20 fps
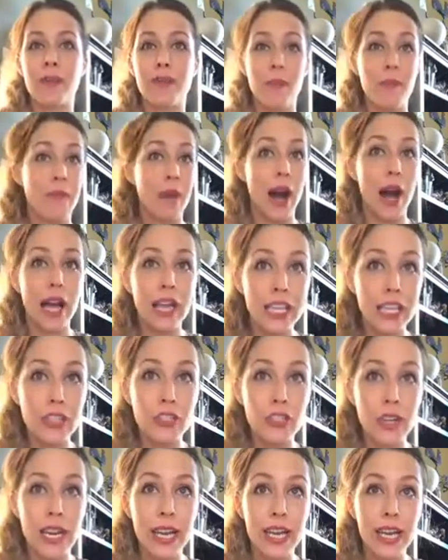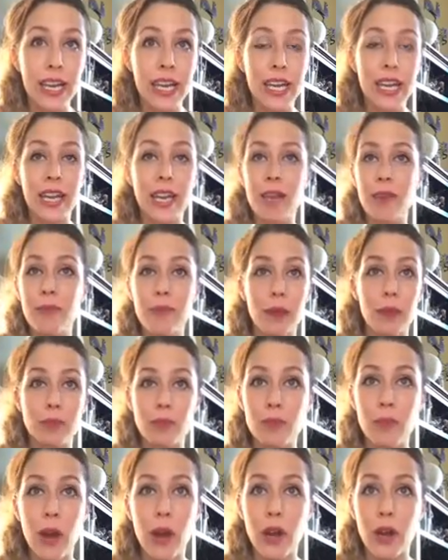Potty training,
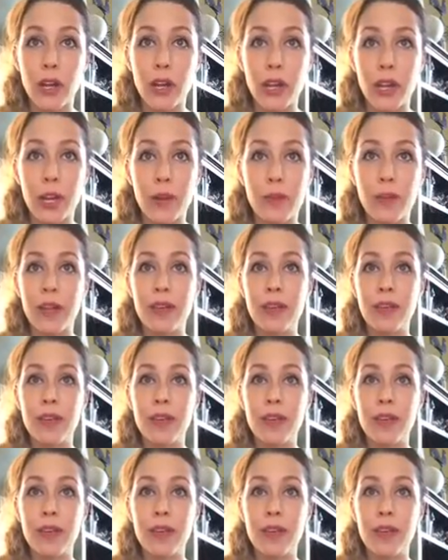postpartum,